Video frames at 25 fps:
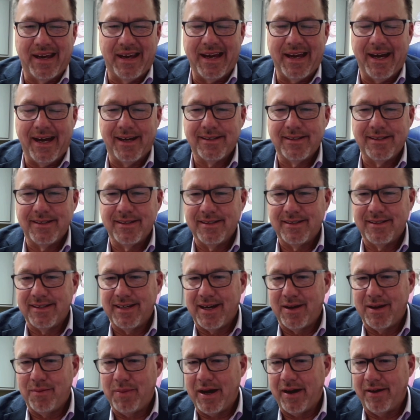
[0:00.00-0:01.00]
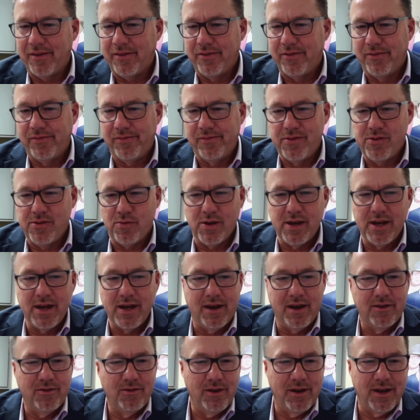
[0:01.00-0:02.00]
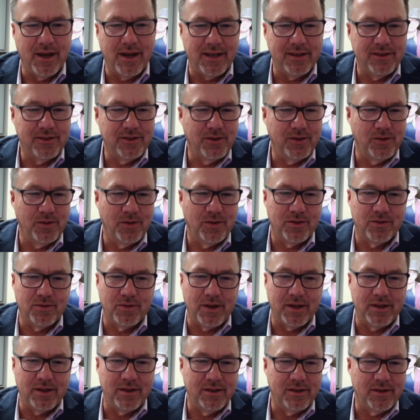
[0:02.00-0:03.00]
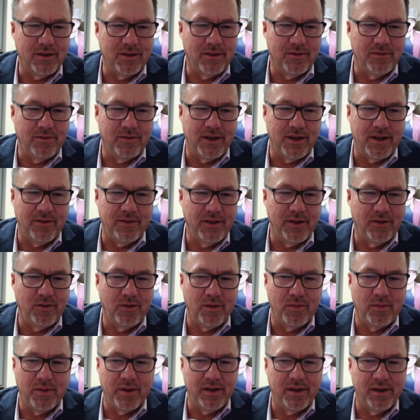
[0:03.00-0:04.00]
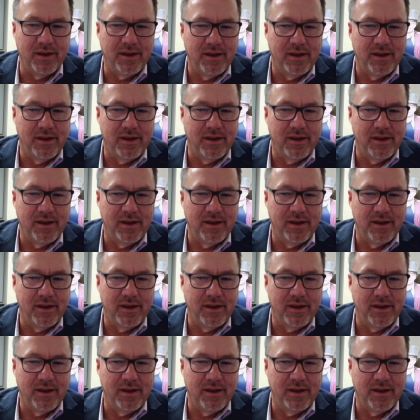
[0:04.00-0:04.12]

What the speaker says: going to guess and say about 300 high schoolers registered for heavy equipment.